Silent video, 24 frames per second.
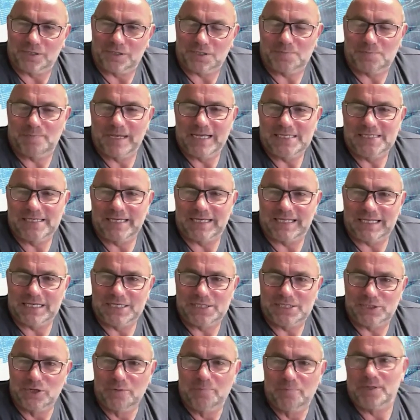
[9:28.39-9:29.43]
that's
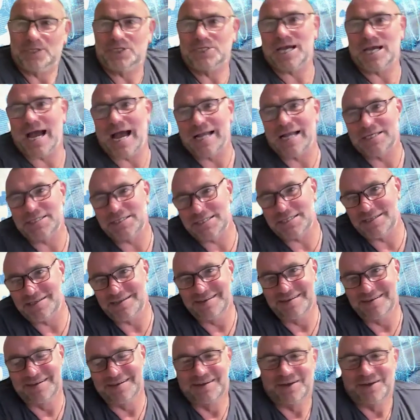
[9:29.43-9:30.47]
basically
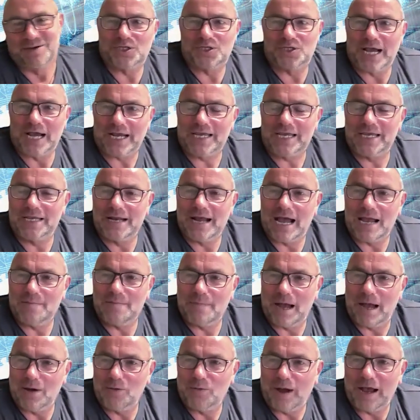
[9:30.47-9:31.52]
supercharged what Jackie and
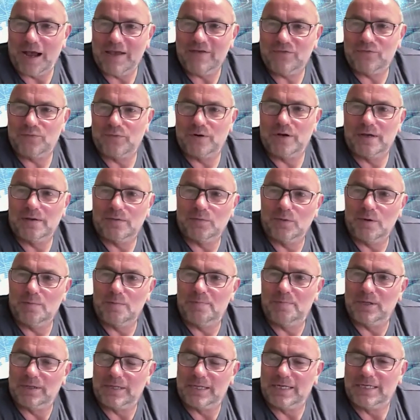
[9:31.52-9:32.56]
I, my wife, were
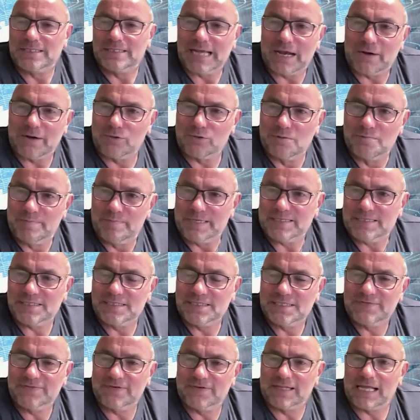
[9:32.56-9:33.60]
building as our own
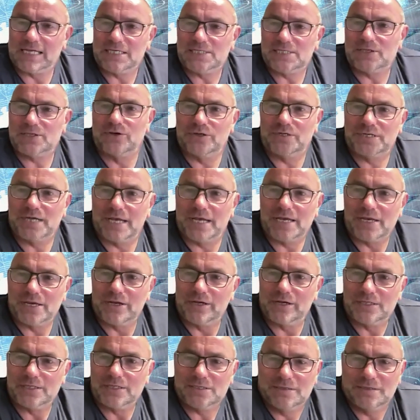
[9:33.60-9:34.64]
business for the last
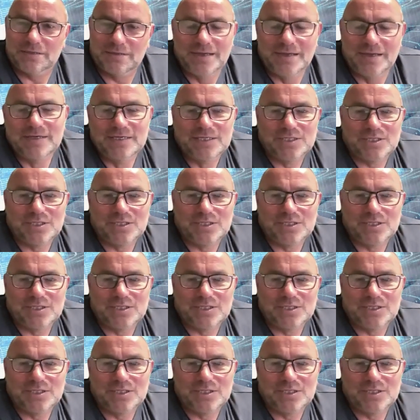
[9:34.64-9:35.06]
13 years.